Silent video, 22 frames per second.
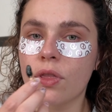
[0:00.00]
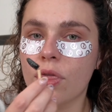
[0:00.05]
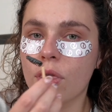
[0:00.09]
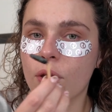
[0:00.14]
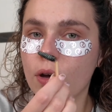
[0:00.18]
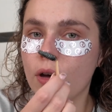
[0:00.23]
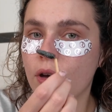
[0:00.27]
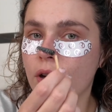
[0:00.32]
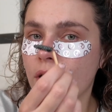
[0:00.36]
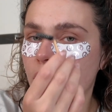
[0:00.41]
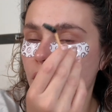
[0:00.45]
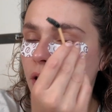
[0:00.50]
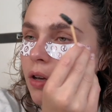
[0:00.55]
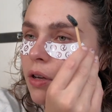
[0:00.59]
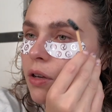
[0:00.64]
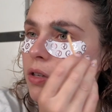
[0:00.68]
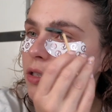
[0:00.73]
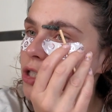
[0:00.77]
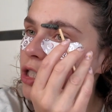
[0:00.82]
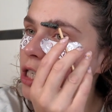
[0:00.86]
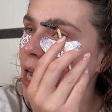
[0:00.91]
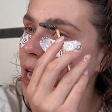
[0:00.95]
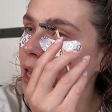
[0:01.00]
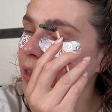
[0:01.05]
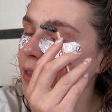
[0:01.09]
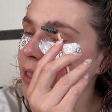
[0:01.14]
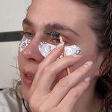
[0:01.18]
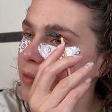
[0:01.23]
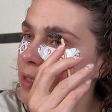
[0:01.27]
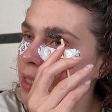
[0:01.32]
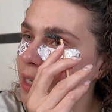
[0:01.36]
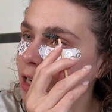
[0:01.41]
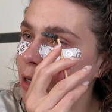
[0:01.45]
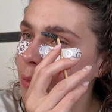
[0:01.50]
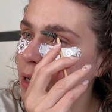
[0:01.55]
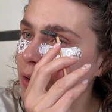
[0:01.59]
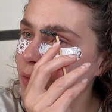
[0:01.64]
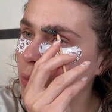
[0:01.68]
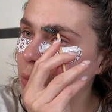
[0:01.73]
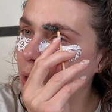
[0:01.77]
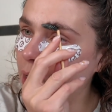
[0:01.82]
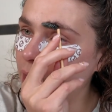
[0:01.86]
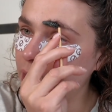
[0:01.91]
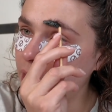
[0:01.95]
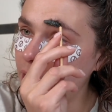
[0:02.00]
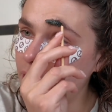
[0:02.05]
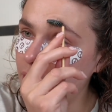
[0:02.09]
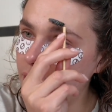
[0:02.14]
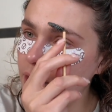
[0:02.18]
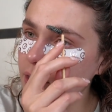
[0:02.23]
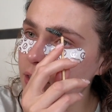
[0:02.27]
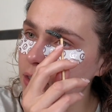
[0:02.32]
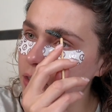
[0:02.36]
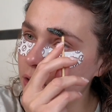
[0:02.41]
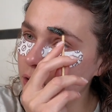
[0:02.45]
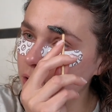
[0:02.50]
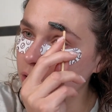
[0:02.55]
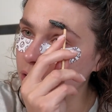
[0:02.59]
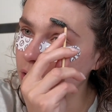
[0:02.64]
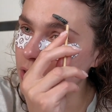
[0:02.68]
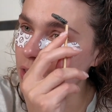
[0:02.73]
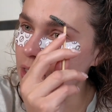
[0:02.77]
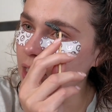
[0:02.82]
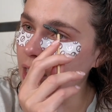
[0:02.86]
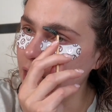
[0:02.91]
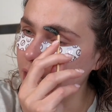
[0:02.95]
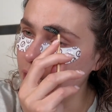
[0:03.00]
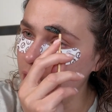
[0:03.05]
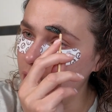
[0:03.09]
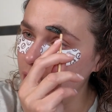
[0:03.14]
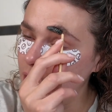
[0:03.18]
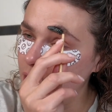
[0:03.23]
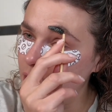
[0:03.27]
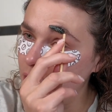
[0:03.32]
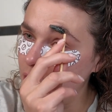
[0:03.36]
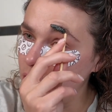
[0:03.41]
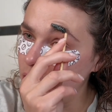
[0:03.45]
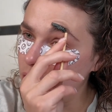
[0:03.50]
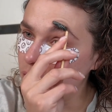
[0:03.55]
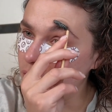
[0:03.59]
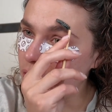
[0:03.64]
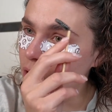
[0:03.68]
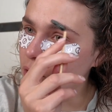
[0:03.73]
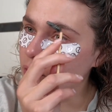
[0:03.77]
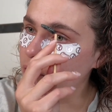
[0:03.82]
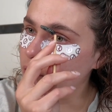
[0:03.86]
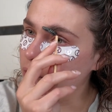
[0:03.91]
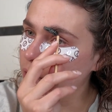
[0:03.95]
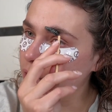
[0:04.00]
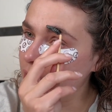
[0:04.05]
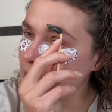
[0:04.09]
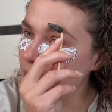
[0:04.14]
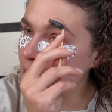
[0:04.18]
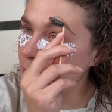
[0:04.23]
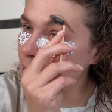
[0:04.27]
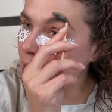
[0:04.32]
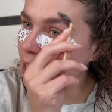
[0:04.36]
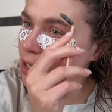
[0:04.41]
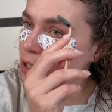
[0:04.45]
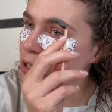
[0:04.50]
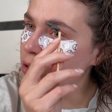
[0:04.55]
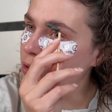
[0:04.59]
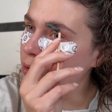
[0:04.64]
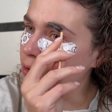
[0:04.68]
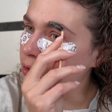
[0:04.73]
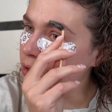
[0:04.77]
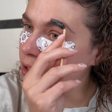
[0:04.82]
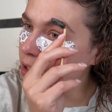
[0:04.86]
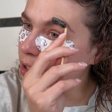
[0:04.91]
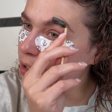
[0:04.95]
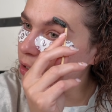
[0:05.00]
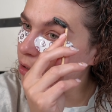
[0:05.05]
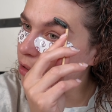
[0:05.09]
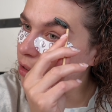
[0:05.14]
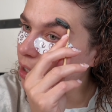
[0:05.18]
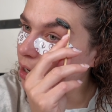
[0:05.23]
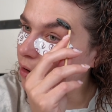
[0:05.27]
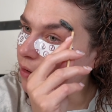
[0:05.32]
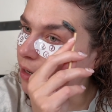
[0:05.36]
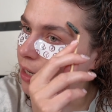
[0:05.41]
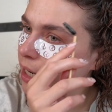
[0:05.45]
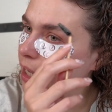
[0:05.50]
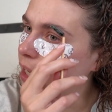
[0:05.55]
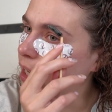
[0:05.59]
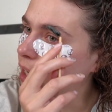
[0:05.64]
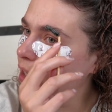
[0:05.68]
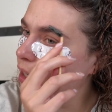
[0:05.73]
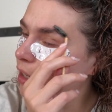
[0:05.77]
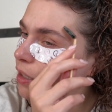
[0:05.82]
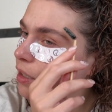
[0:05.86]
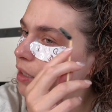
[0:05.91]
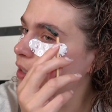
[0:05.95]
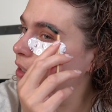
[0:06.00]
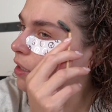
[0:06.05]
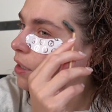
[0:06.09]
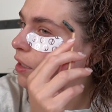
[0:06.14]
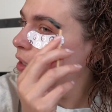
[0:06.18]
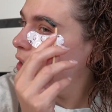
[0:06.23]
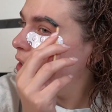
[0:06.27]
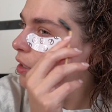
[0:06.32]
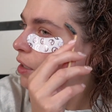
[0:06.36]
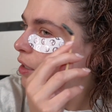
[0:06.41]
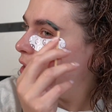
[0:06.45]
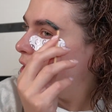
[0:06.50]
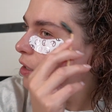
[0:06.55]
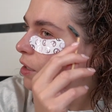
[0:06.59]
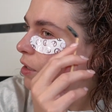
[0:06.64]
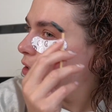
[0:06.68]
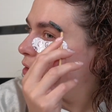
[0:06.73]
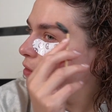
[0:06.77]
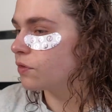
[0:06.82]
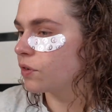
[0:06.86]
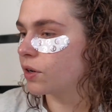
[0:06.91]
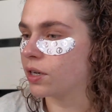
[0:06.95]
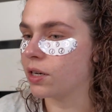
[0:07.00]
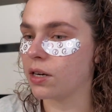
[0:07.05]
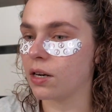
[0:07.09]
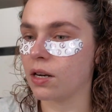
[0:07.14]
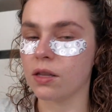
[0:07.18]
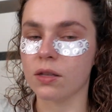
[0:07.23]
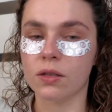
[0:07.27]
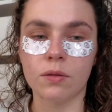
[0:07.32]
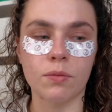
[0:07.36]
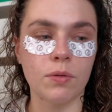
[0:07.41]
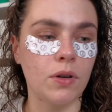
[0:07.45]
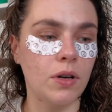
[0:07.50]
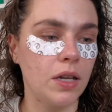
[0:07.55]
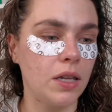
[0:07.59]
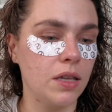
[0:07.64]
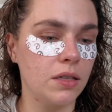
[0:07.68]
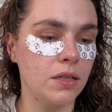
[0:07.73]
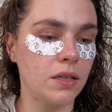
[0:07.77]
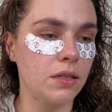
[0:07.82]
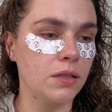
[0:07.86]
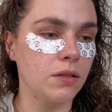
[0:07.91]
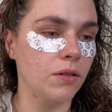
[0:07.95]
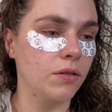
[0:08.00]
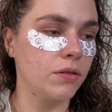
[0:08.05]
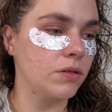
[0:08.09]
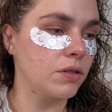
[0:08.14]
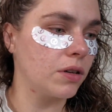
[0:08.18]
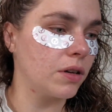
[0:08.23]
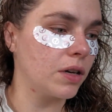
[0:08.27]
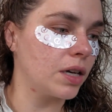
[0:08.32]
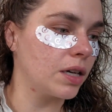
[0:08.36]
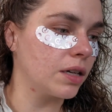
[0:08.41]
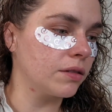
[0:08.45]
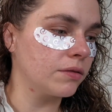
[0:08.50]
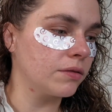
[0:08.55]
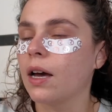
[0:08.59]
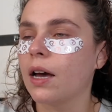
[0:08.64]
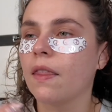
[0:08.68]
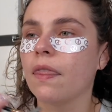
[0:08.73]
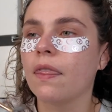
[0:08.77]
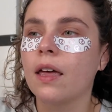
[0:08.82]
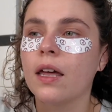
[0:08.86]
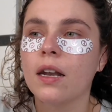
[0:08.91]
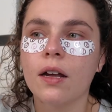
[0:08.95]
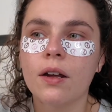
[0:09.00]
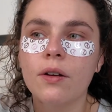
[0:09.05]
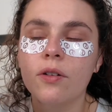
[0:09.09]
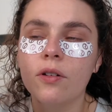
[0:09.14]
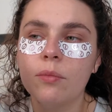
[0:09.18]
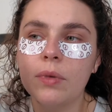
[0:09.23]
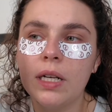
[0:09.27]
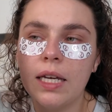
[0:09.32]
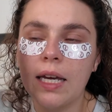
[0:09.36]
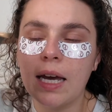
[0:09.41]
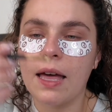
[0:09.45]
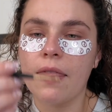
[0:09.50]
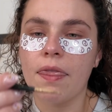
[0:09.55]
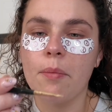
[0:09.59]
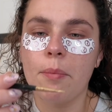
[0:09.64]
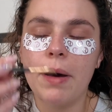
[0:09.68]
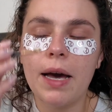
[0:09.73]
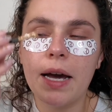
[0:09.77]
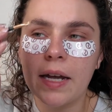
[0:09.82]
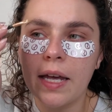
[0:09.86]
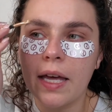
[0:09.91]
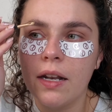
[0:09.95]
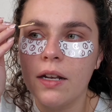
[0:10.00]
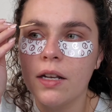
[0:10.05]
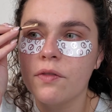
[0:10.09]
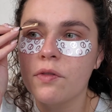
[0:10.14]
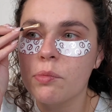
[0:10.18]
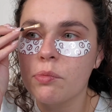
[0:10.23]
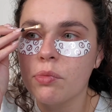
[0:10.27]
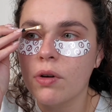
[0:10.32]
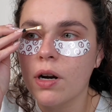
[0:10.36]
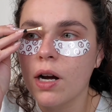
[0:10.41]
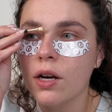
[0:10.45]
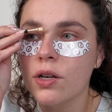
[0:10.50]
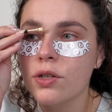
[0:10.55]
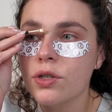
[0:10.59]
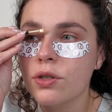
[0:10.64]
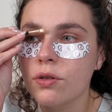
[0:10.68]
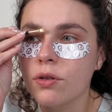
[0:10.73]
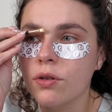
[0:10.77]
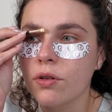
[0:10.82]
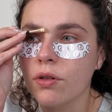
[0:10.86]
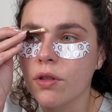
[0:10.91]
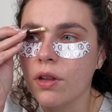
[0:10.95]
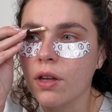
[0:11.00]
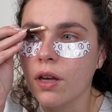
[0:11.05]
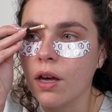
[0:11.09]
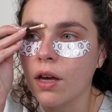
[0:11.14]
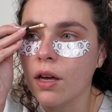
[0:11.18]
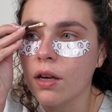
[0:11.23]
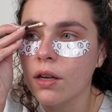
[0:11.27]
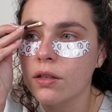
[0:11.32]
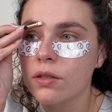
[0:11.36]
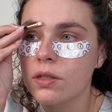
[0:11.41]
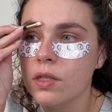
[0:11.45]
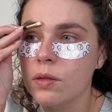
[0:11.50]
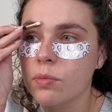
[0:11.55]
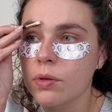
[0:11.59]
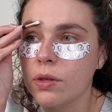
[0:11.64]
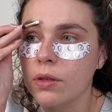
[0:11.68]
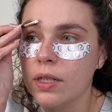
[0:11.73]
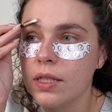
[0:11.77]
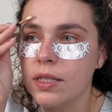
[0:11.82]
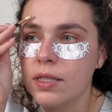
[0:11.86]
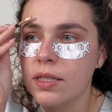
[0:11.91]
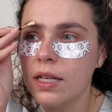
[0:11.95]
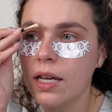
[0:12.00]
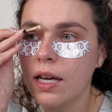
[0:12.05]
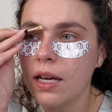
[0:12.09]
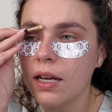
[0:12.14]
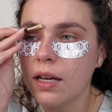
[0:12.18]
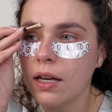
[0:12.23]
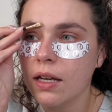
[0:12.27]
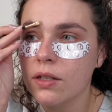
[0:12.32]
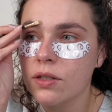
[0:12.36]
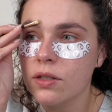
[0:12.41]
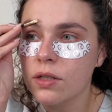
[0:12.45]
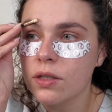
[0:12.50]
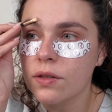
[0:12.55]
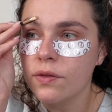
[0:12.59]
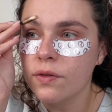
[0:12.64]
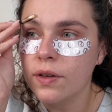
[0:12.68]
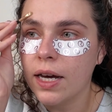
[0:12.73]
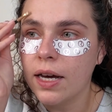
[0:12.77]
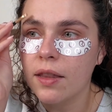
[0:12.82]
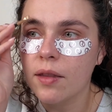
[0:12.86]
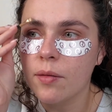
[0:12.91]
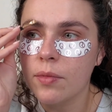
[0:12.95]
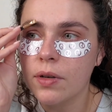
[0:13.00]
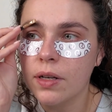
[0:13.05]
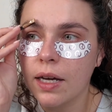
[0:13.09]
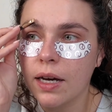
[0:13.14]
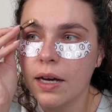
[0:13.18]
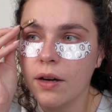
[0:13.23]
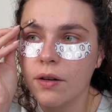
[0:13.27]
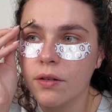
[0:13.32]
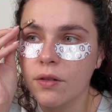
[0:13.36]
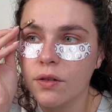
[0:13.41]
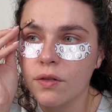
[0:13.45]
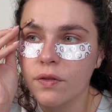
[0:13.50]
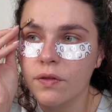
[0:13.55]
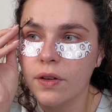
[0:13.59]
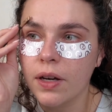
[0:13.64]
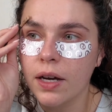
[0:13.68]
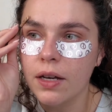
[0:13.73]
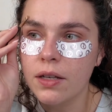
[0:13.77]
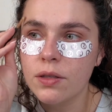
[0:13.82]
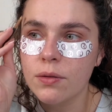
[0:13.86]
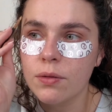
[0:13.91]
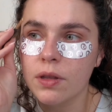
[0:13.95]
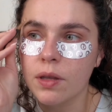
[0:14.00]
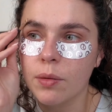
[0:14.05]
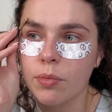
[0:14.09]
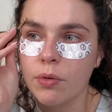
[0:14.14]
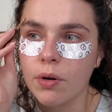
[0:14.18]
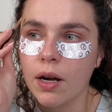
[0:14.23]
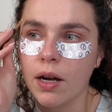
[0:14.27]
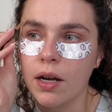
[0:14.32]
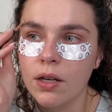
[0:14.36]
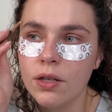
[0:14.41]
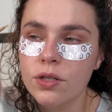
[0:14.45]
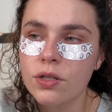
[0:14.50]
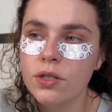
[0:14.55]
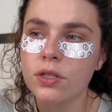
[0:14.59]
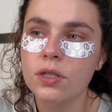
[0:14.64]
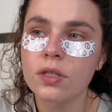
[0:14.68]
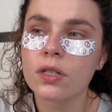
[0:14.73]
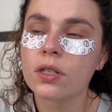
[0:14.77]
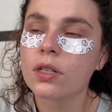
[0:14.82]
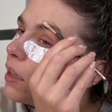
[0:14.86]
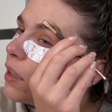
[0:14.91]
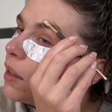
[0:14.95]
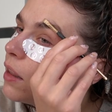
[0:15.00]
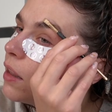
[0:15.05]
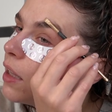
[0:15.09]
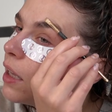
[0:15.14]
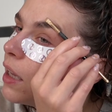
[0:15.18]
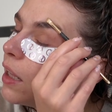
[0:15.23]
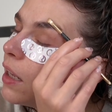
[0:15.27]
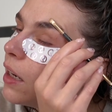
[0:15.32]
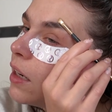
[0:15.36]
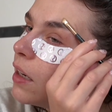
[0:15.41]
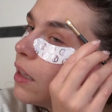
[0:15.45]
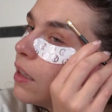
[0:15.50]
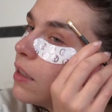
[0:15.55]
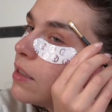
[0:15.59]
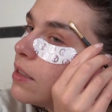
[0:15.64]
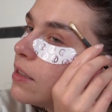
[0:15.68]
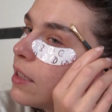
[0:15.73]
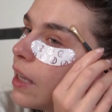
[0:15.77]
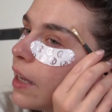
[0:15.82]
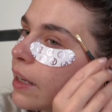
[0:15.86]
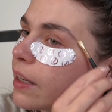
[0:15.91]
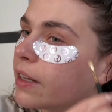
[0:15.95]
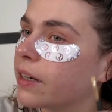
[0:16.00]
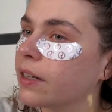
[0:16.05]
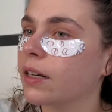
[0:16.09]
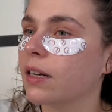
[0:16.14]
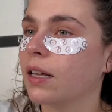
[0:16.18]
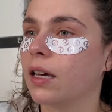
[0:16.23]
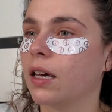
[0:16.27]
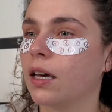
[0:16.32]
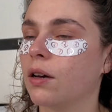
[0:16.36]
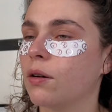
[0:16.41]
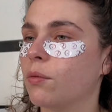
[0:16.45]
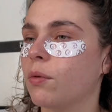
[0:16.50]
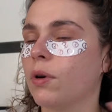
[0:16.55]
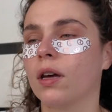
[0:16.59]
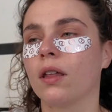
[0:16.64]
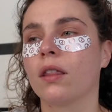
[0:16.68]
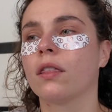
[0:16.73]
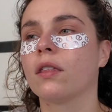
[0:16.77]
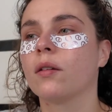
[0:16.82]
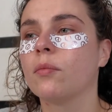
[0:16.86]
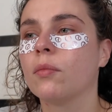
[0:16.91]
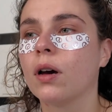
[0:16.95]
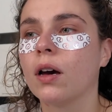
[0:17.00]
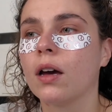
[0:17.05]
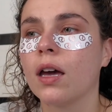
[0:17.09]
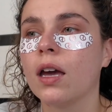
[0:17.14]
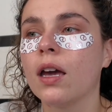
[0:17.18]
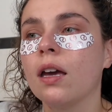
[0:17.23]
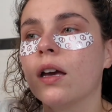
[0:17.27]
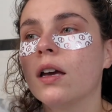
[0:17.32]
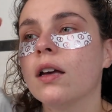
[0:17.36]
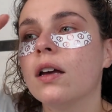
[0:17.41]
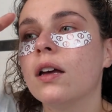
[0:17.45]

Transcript: the gel leaves a little bit of a white cast on your skin. So you've got to really make sure that you thoroughly remove that. I need to find another spoolie, this is not doing. And then I normally get the back end of a brush or the spoolie stick and just flatten them down first with the brush, and then secondly with the